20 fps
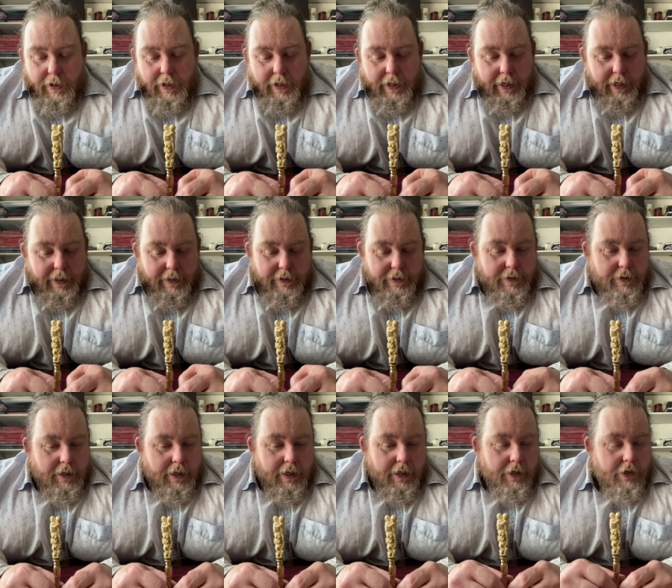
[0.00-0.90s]
And
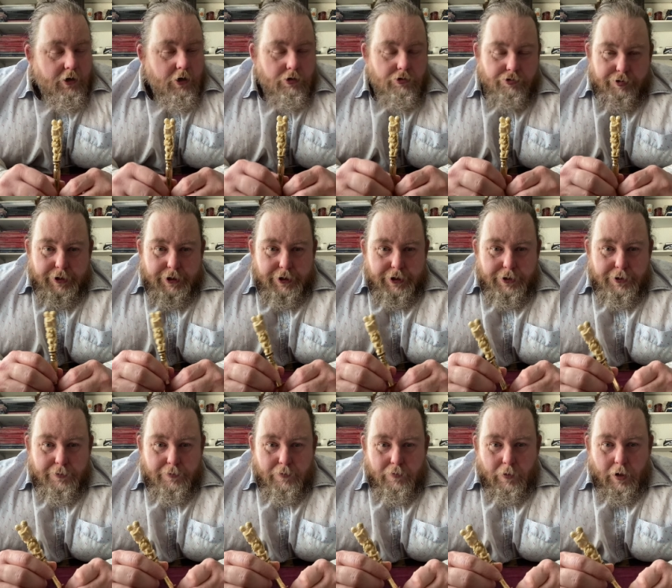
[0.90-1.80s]
contrary
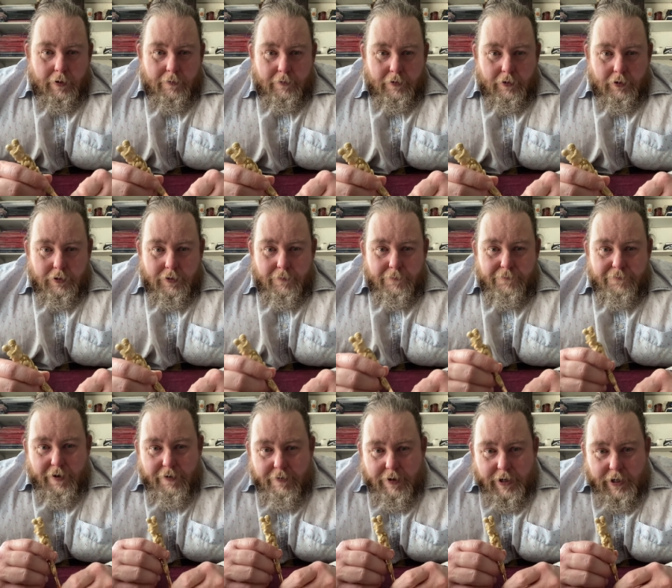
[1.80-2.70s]
to what a lot of
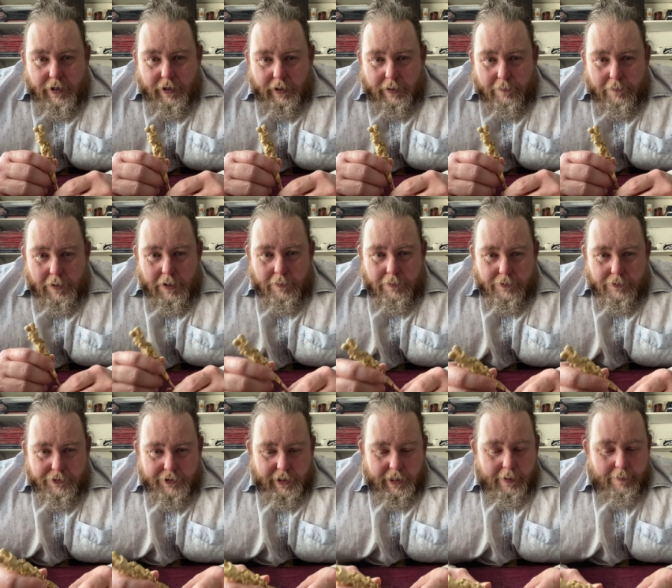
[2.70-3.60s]
very kind people
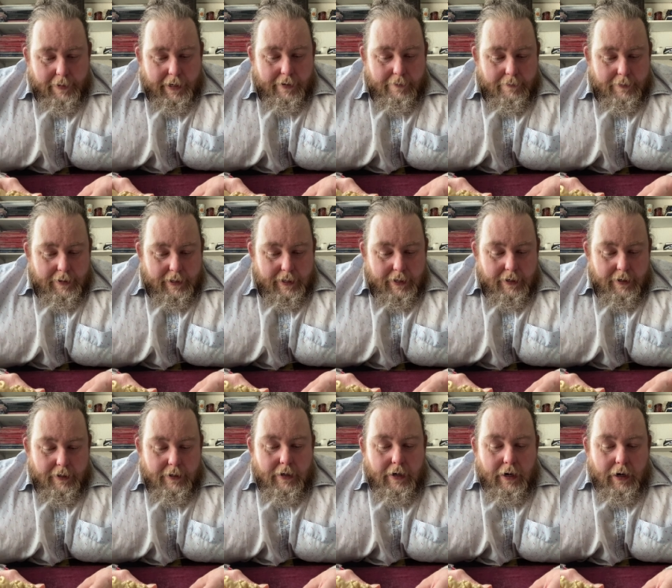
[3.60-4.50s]
say about me,
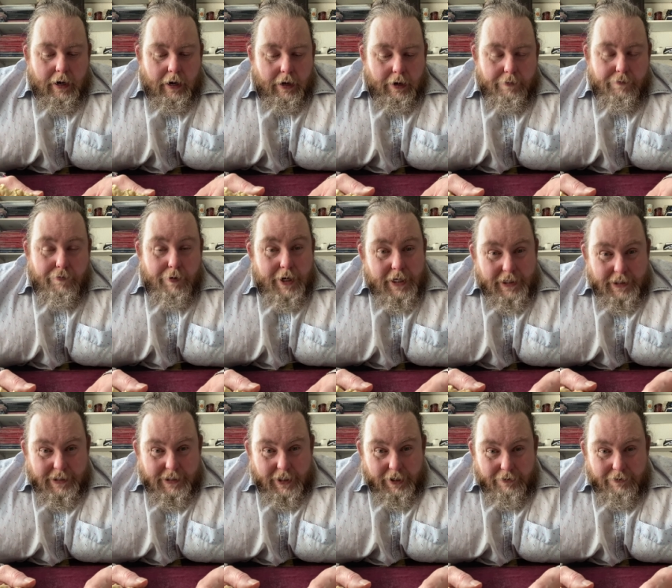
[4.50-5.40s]
I really
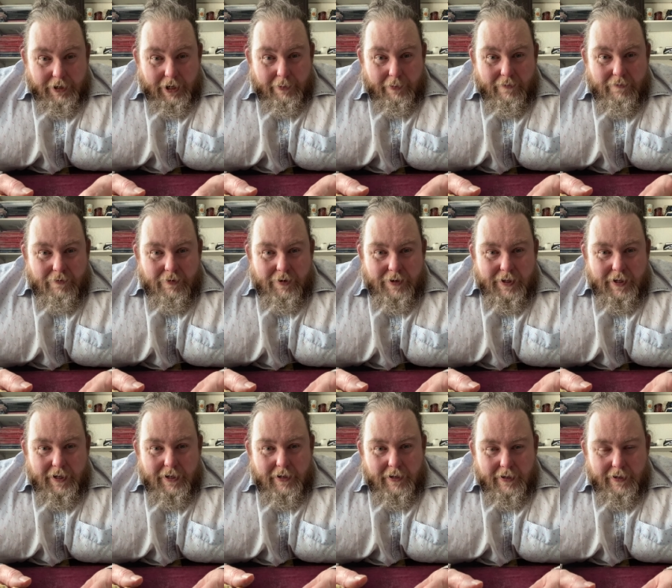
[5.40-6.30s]
don't know
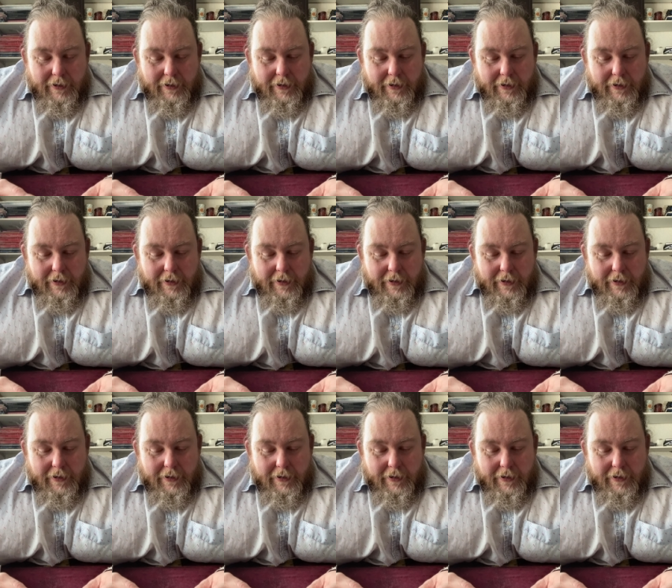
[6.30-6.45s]
everything.